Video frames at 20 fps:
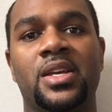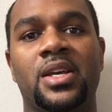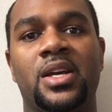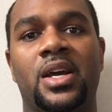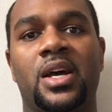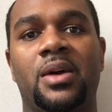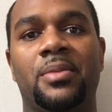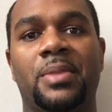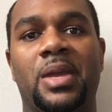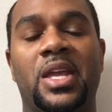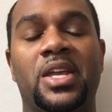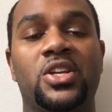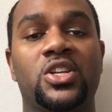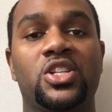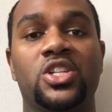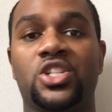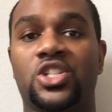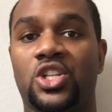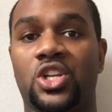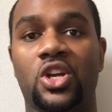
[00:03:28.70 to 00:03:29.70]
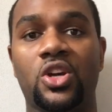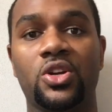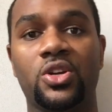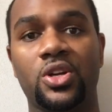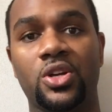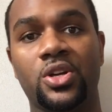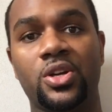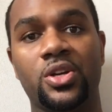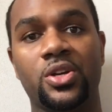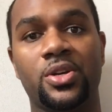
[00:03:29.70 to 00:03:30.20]
um, English
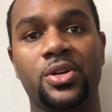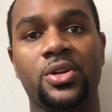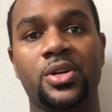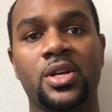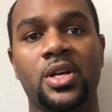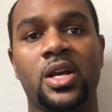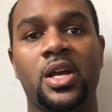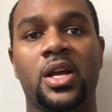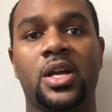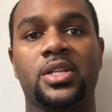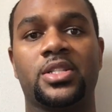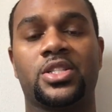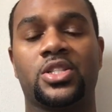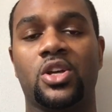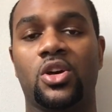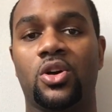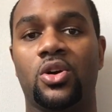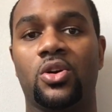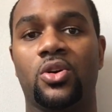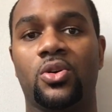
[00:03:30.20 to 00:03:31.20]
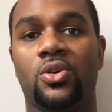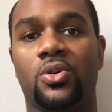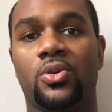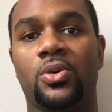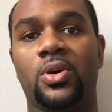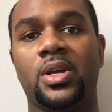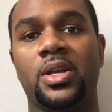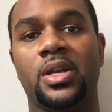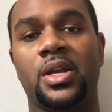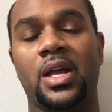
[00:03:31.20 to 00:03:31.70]
learner.
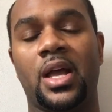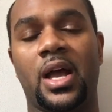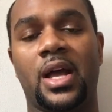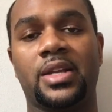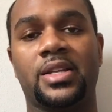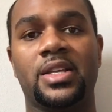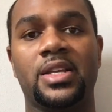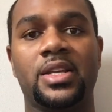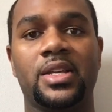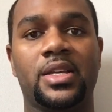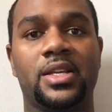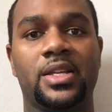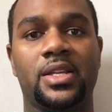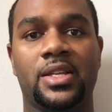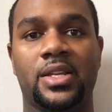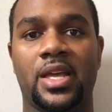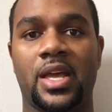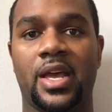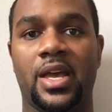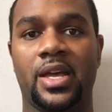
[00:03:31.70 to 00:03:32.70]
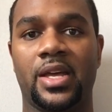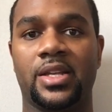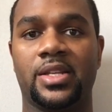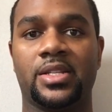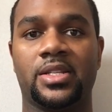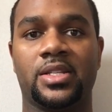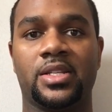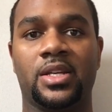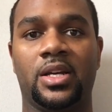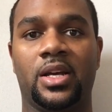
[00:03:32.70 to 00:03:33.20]
So I think that,
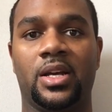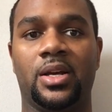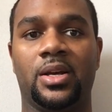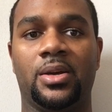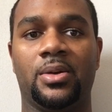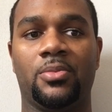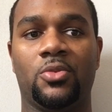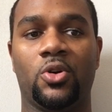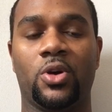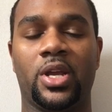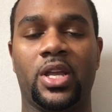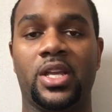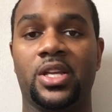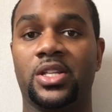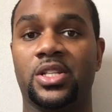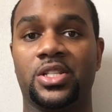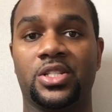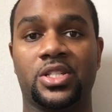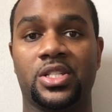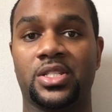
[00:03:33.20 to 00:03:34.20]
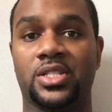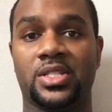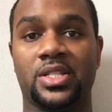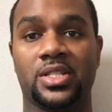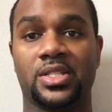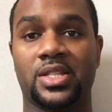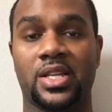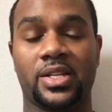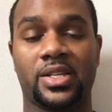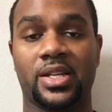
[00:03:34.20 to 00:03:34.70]
um, or English is the
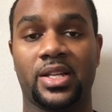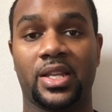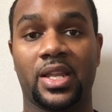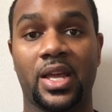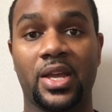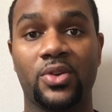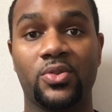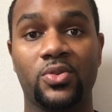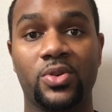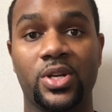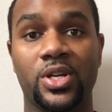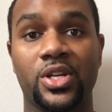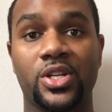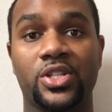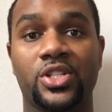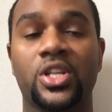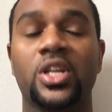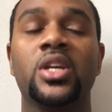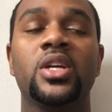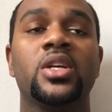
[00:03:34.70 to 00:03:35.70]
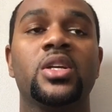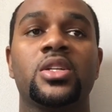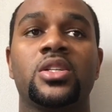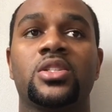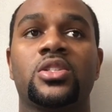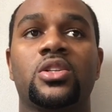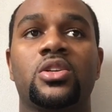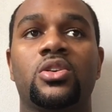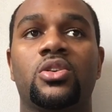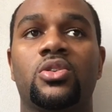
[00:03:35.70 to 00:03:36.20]
second language.
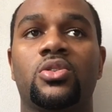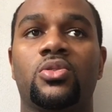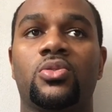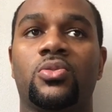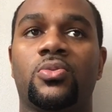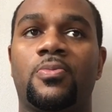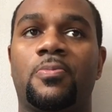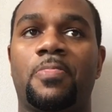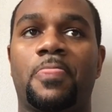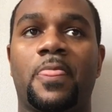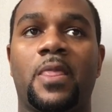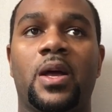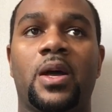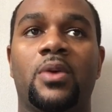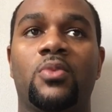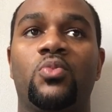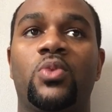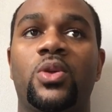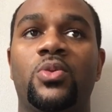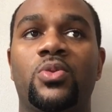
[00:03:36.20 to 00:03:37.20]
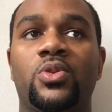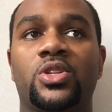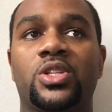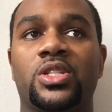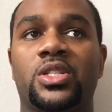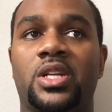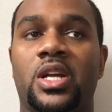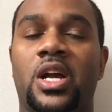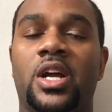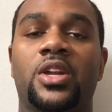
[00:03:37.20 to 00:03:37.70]
So um, we were
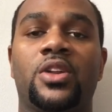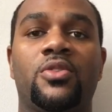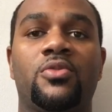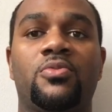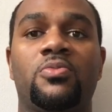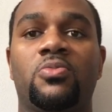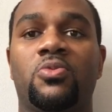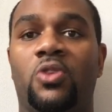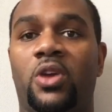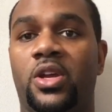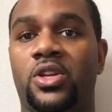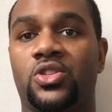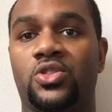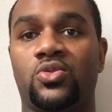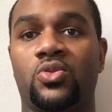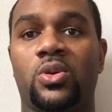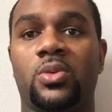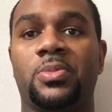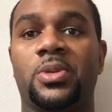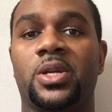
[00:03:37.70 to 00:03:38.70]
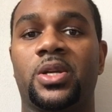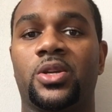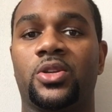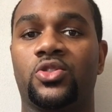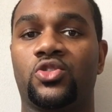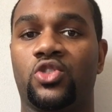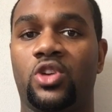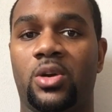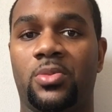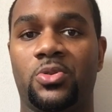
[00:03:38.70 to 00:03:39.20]
just kind of brainstorming and
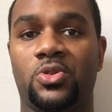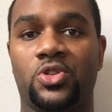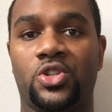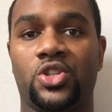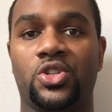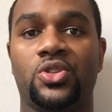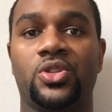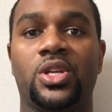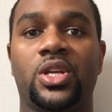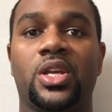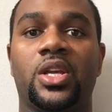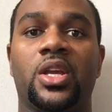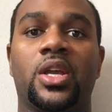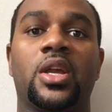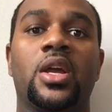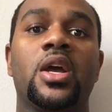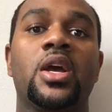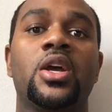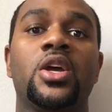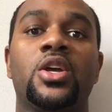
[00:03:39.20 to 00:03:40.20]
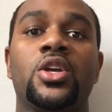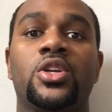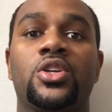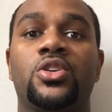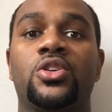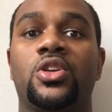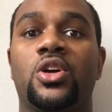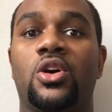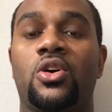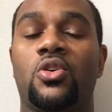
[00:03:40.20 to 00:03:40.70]
troubleshooting,
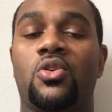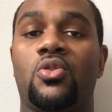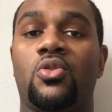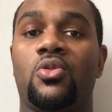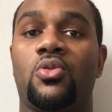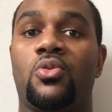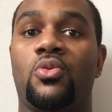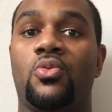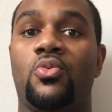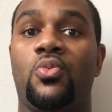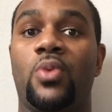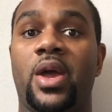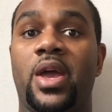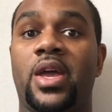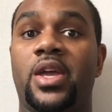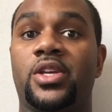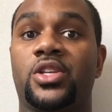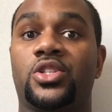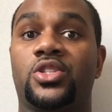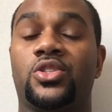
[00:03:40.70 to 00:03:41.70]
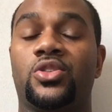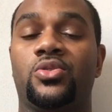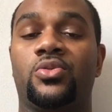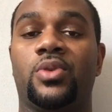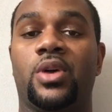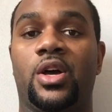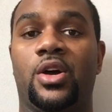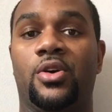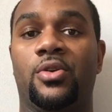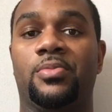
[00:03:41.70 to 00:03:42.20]
you know, ways to
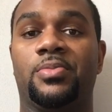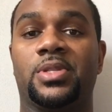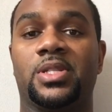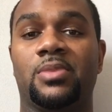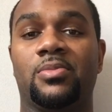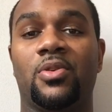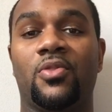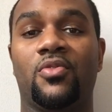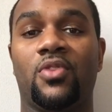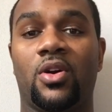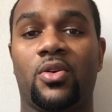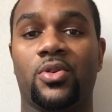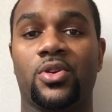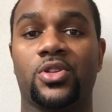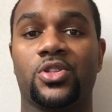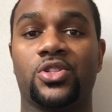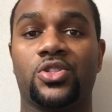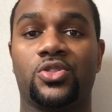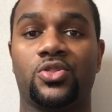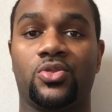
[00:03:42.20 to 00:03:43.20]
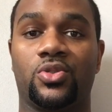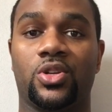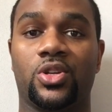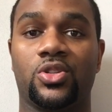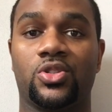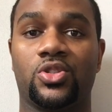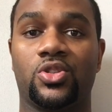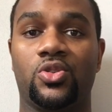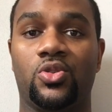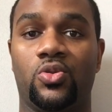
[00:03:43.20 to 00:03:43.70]
help some of our
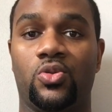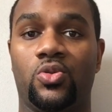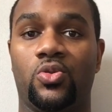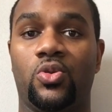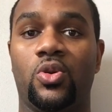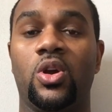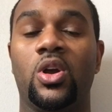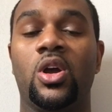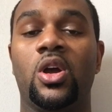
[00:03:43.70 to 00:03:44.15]
students who,